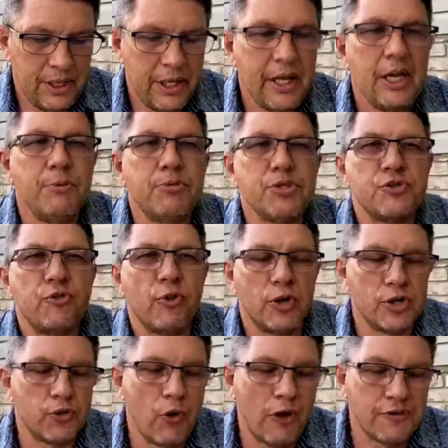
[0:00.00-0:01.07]
Hebrews 4
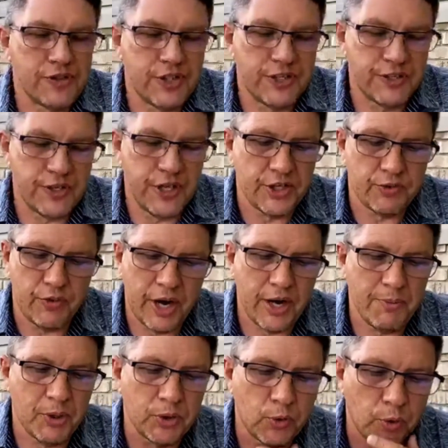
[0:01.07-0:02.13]
and 12 says this,
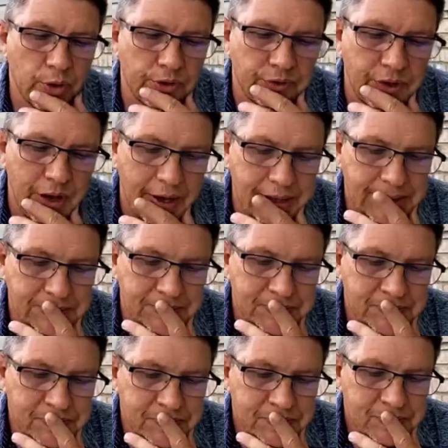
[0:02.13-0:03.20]
right, about the word of God.
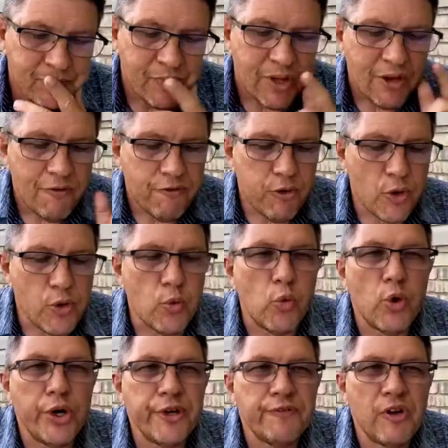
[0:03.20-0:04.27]
For the
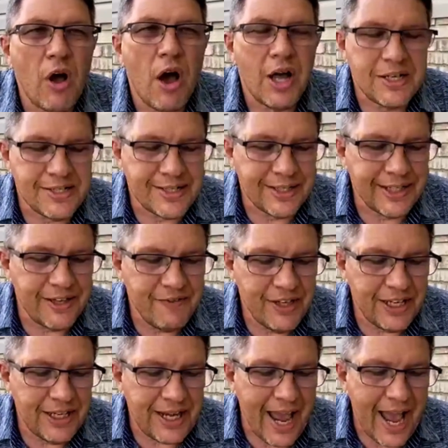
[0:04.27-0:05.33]
word of God is
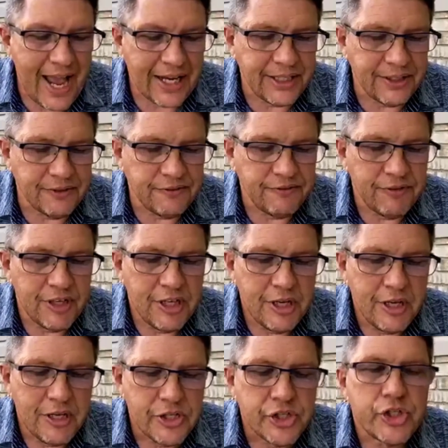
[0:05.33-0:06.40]
living and active,
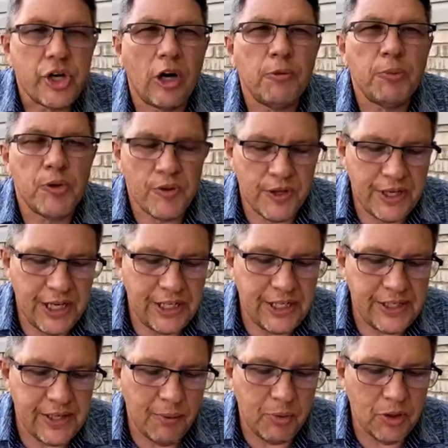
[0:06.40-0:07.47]
sharper than any
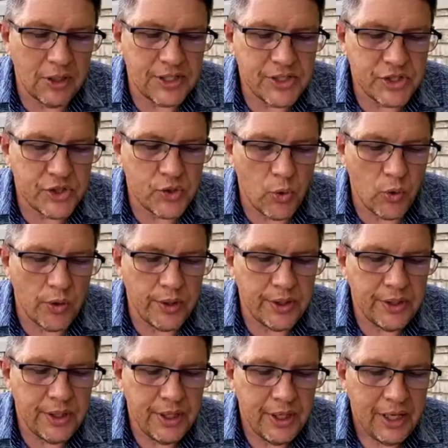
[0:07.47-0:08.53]
double-edged
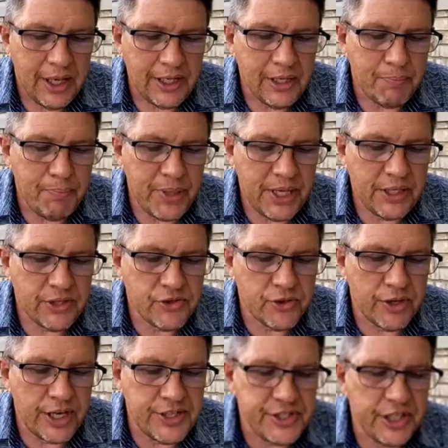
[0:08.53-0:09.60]
sword, and it
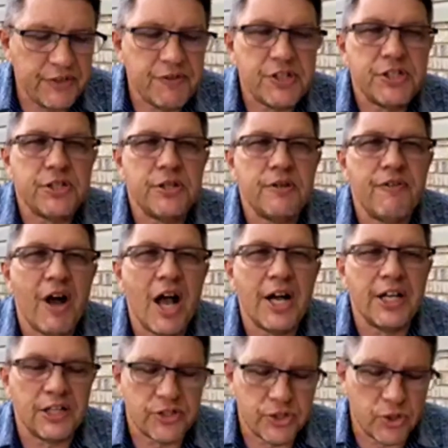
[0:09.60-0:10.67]
penetrates even to
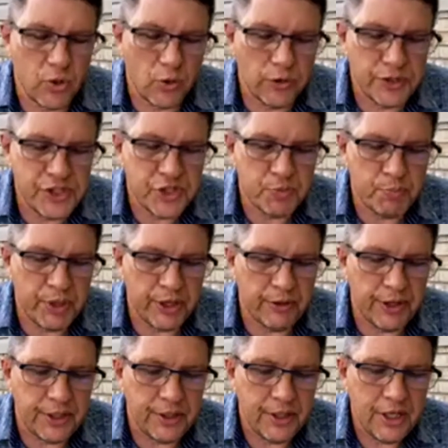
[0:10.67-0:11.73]
dividing soul and
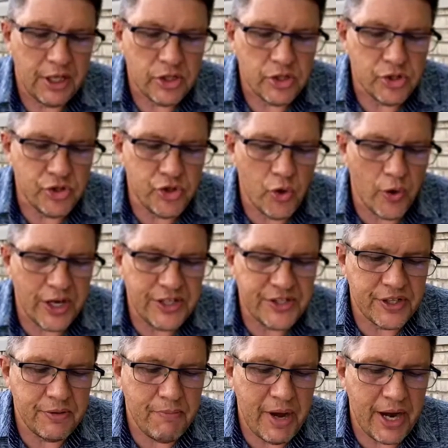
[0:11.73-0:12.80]
spirit,
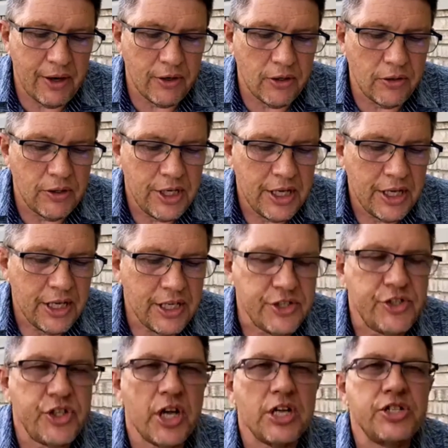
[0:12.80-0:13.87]
joints and marrow. It
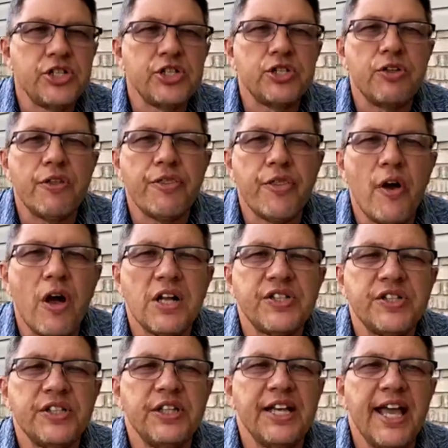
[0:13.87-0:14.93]
judges the
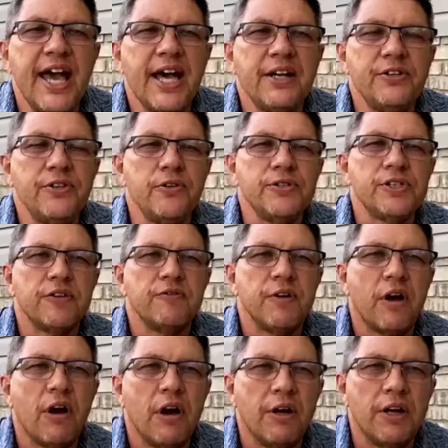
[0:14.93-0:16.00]
thoughts and the attitudes of
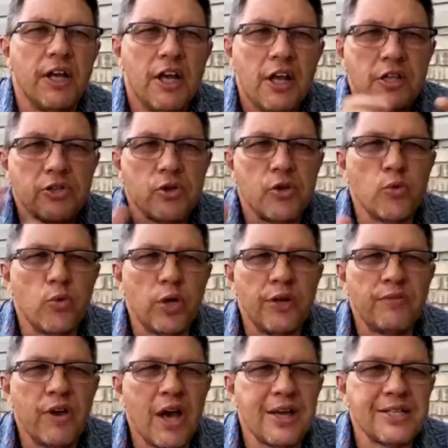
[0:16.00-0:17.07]
the heart. So the word
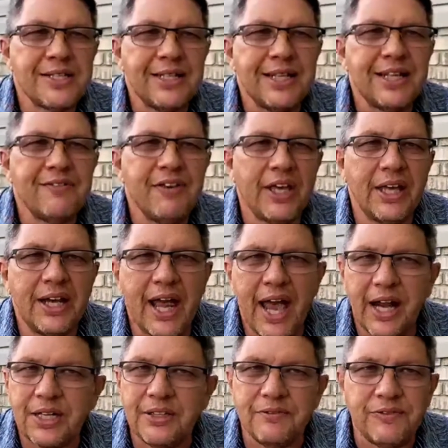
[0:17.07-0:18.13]
of God is living and
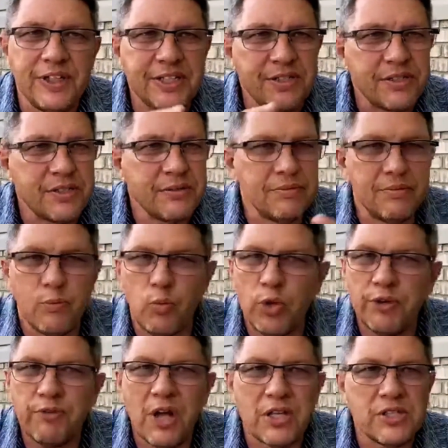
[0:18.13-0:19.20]
active. It's
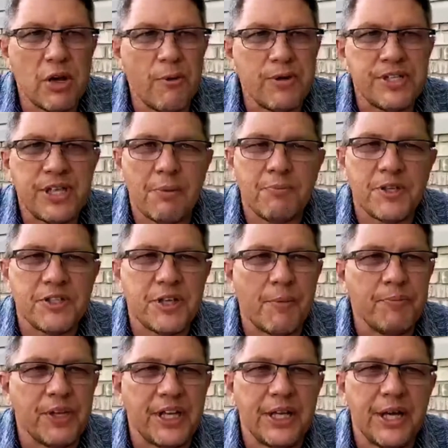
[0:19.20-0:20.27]
word of God's always up to
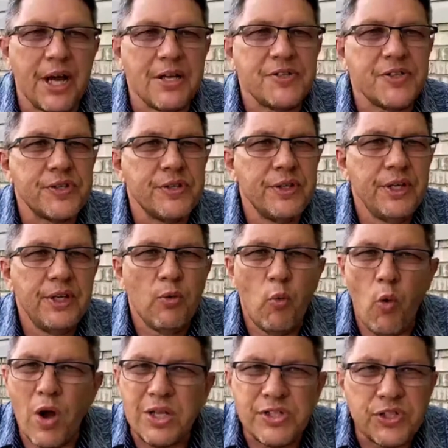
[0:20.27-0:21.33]
something in us,
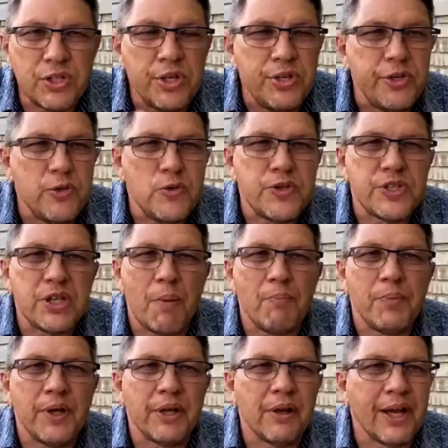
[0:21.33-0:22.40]
wants to do
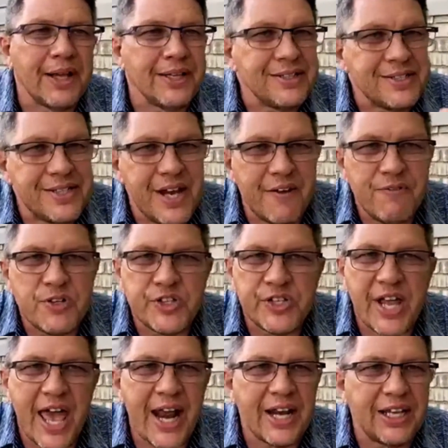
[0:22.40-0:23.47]
something. Like, it's never
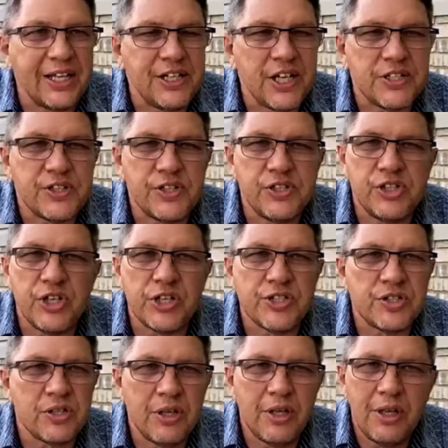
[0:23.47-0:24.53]
static. It doesn't
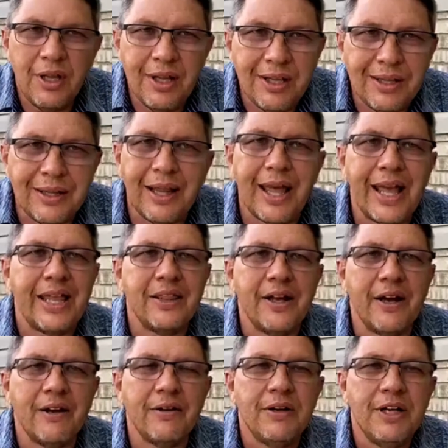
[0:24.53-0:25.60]
just lay
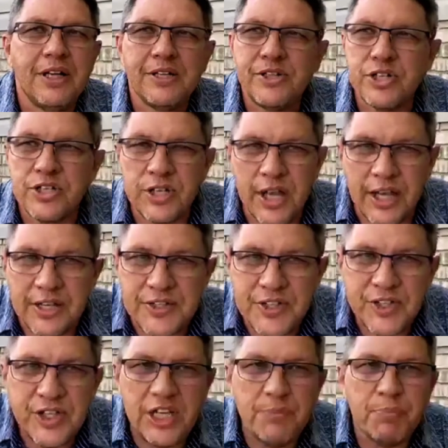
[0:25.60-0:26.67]
there, just like a
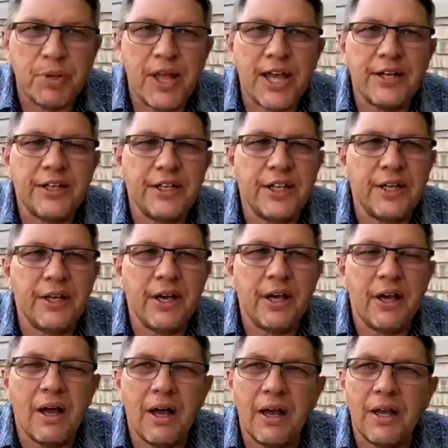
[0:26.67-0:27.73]
seed planted in
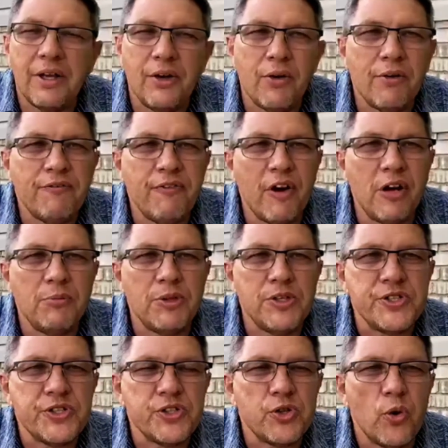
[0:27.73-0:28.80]
a
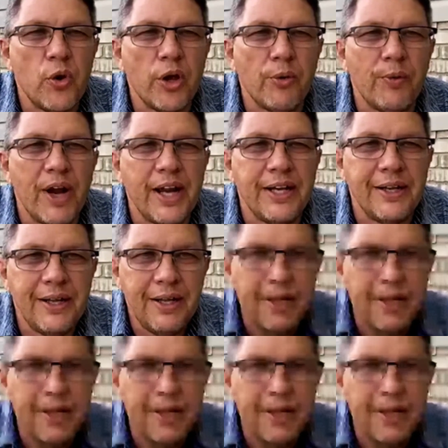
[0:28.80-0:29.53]
farmer's soil, right?